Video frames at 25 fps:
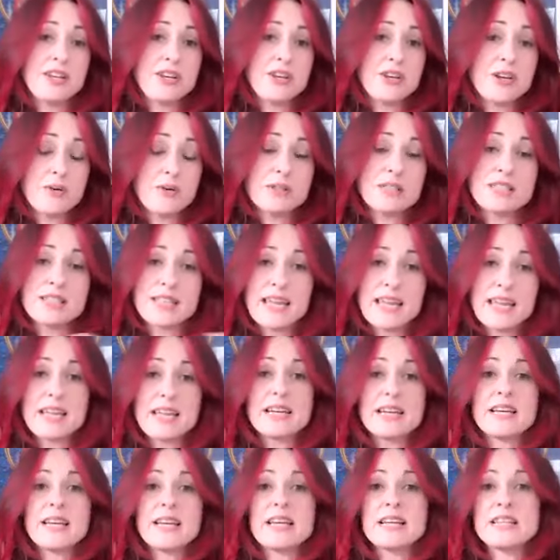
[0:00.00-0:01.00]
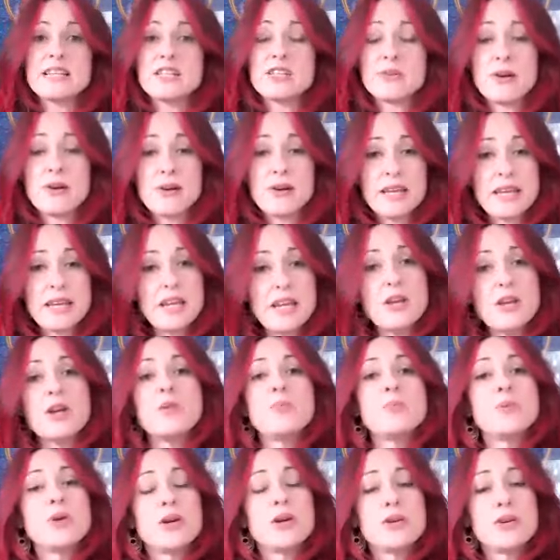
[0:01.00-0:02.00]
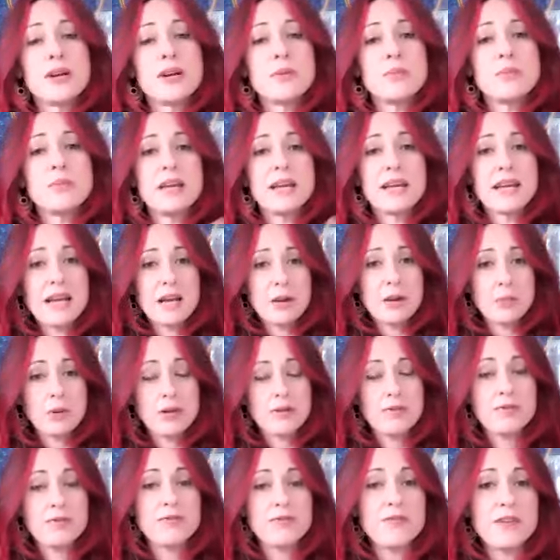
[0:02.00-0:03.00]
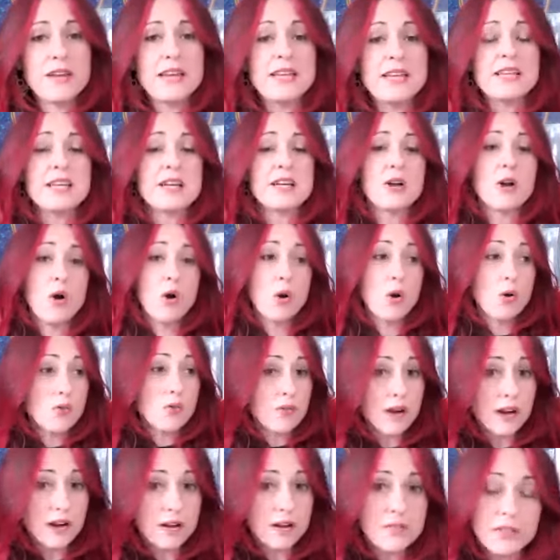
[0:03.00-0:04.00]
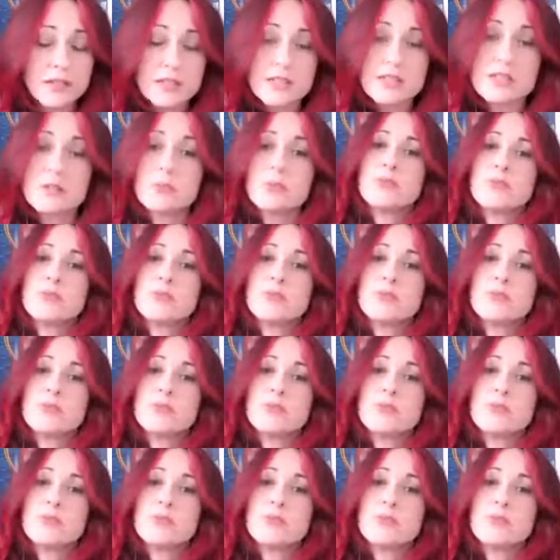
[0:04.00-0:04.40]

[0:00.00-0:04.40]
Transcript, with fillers: you know, are staying connected to our ego programming and we're feeding off others,